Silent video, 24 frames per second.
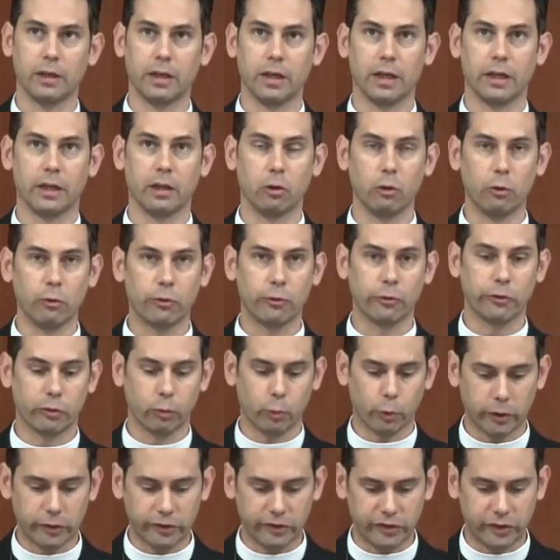in Luther's
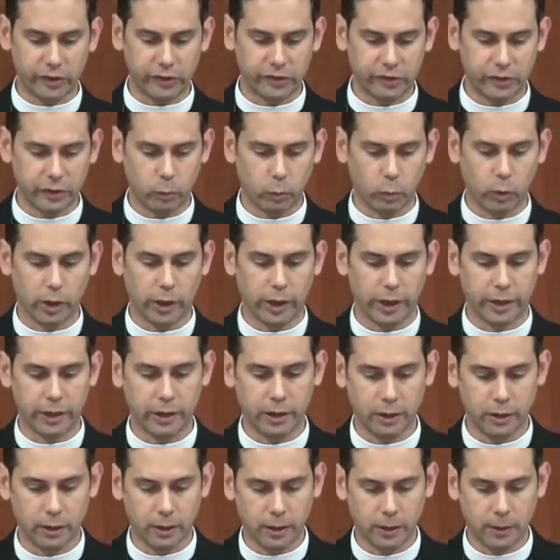Work
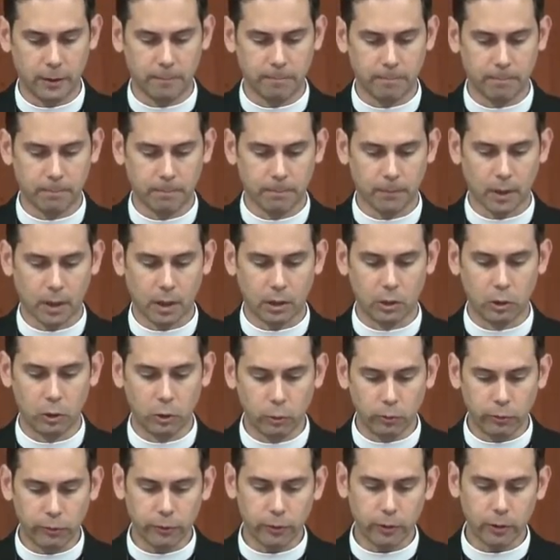61,
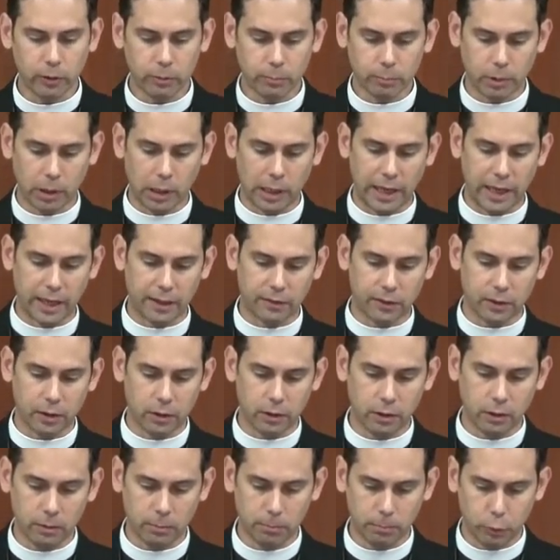Luther,
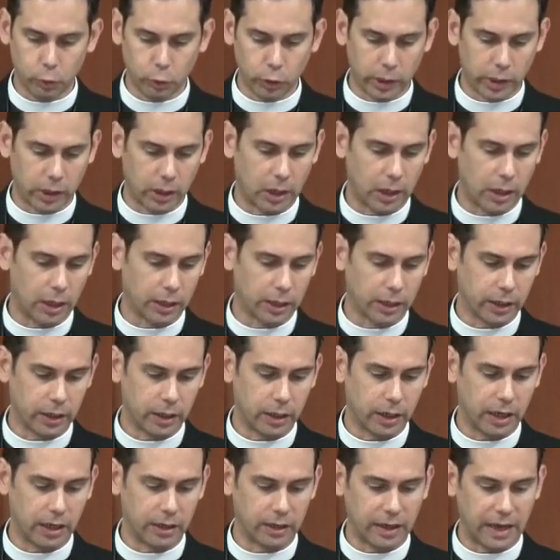Melanchthon,
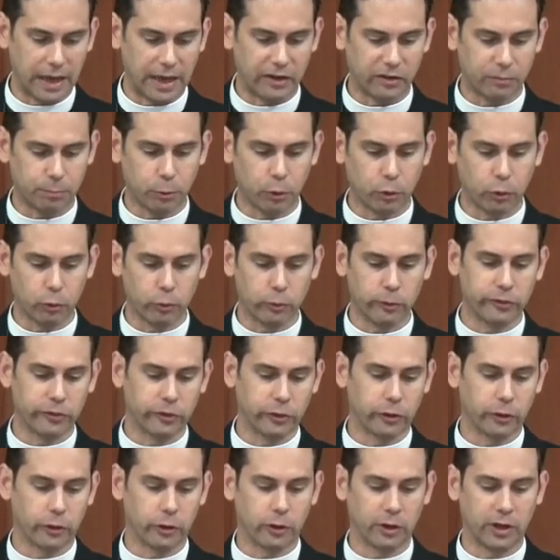Bugenhagen, and Caspar
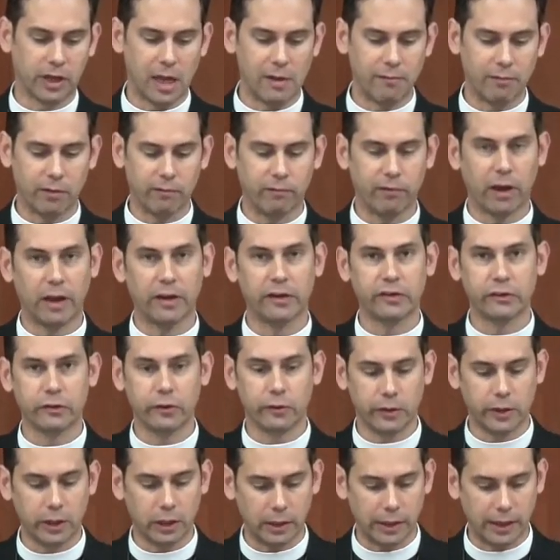Cruciger gave advice to
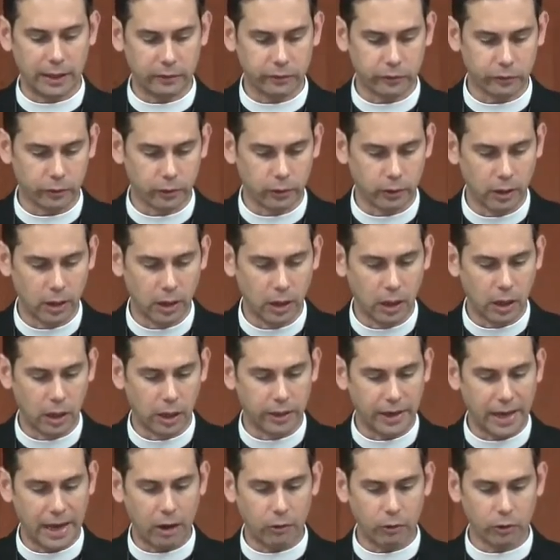the elector
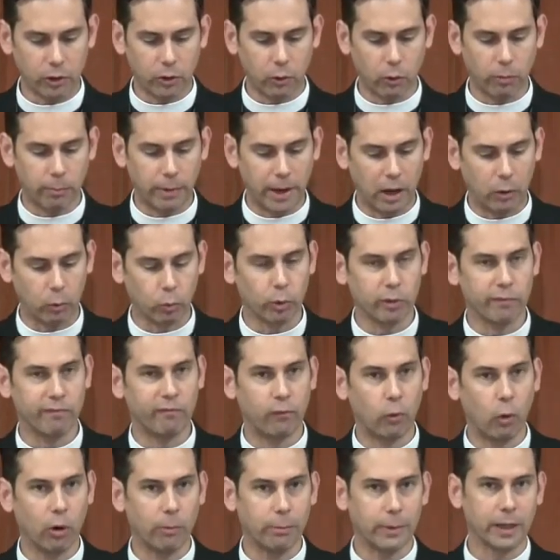on how to go about
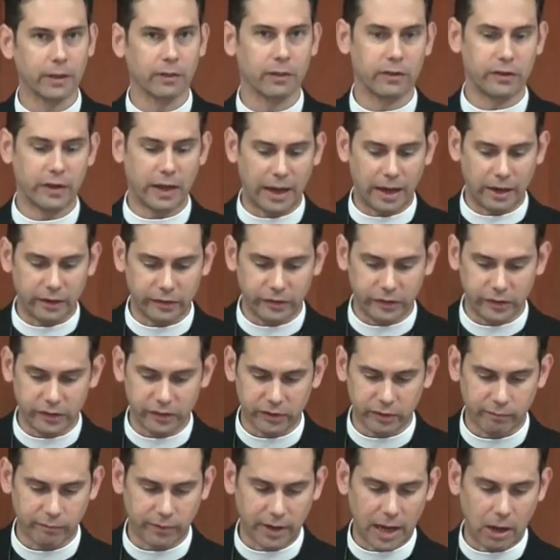reforming the
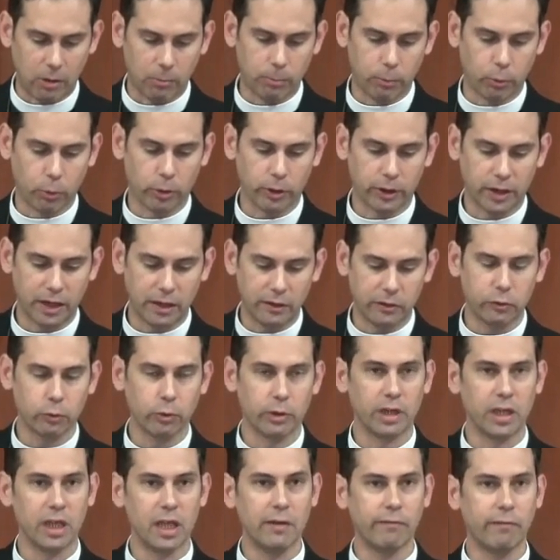Diocese of Naumburg into
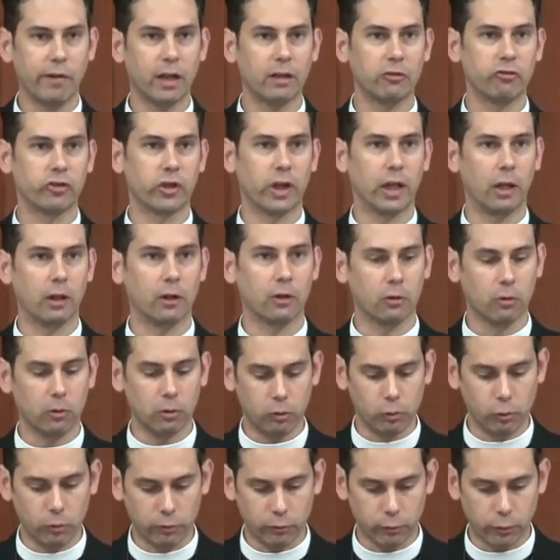an evangelical
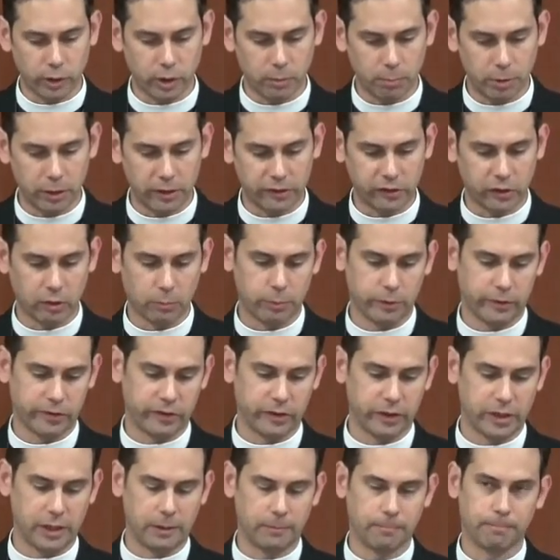Lutheran
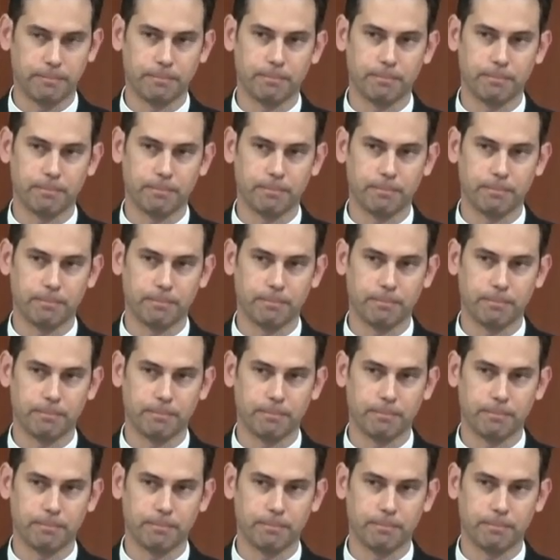episcopacy.